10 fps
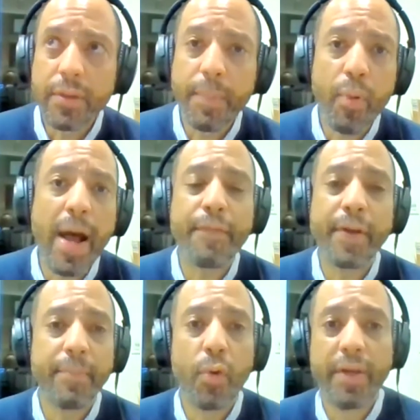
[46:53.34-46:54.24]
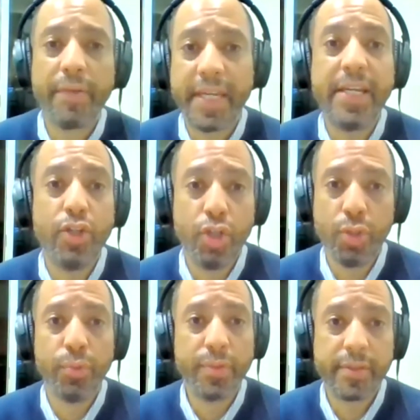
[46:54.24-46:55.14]
the profit motive in
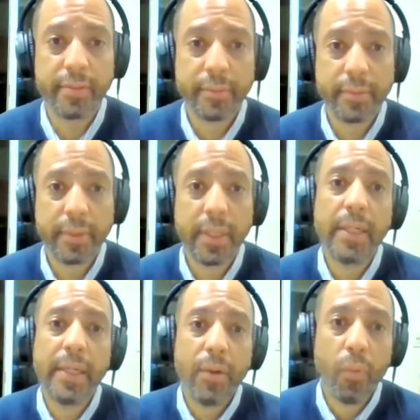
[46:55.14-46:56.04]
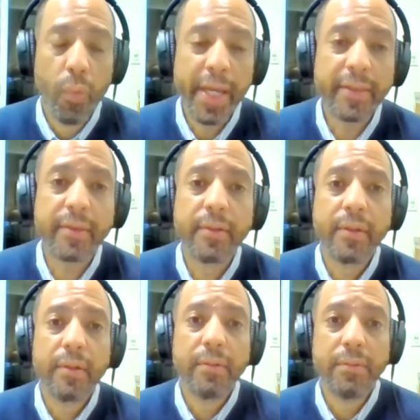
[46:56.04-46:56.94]
news with
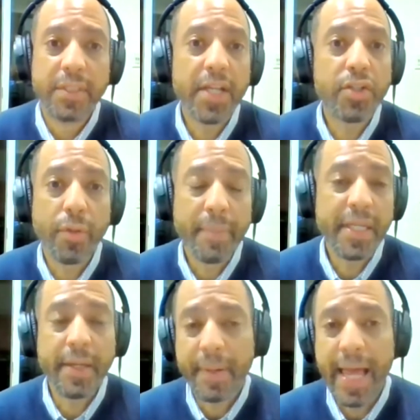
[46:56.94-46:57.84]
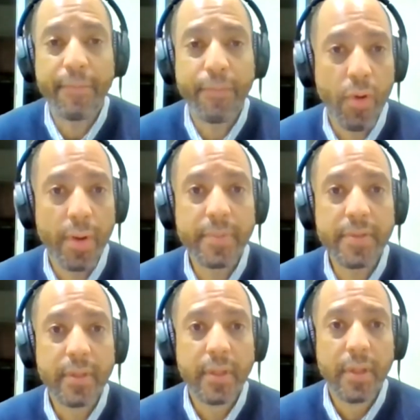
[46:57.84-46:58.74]
digital media
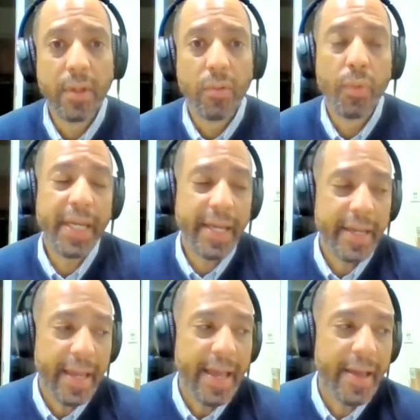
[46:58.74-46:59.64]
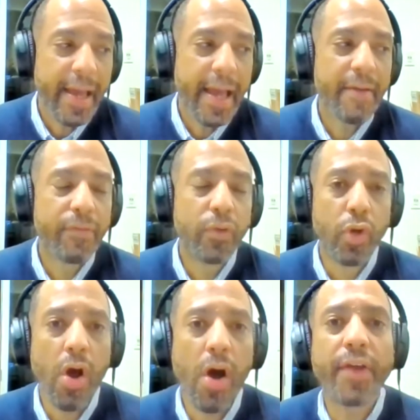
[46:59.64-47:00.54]
platforms, we have
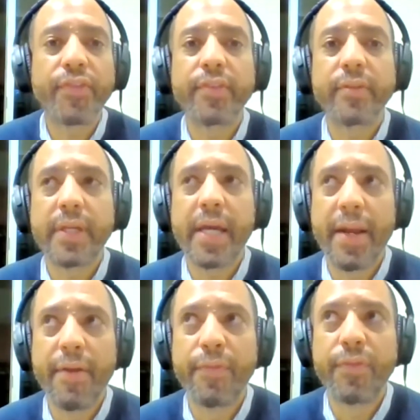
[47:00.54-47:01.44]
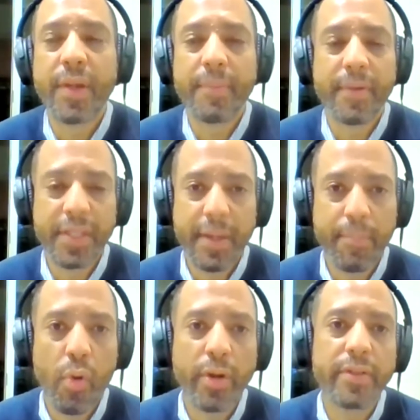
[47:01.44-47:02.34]
lost kind of some of the
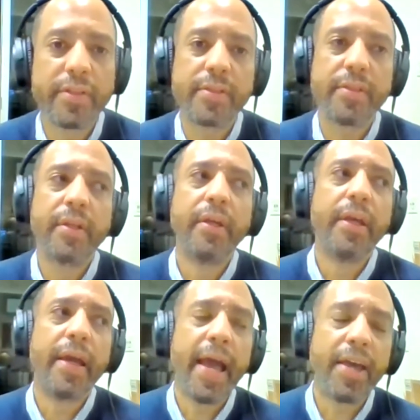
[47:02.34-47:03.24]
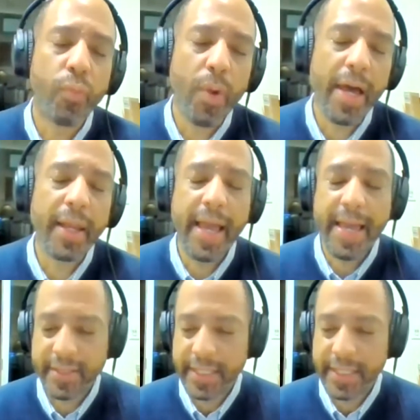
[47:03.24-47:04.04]
importance as well as